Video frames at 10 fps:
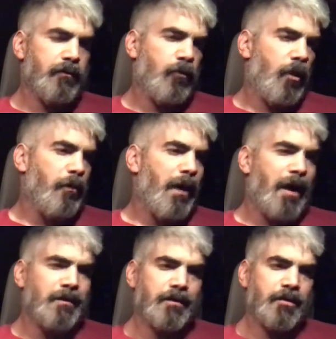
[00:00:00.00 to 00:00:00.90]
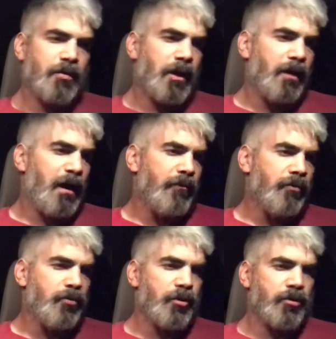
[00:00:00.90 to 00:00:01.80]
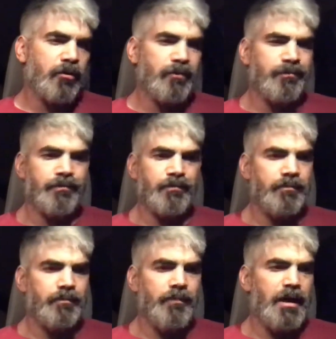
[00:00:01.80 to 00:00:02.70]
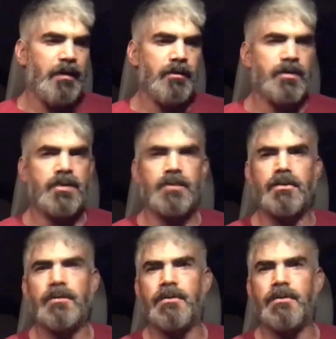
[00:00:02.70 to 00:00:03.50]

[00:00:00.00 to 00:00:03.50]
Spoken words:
well balanced, try to have nutritional meals.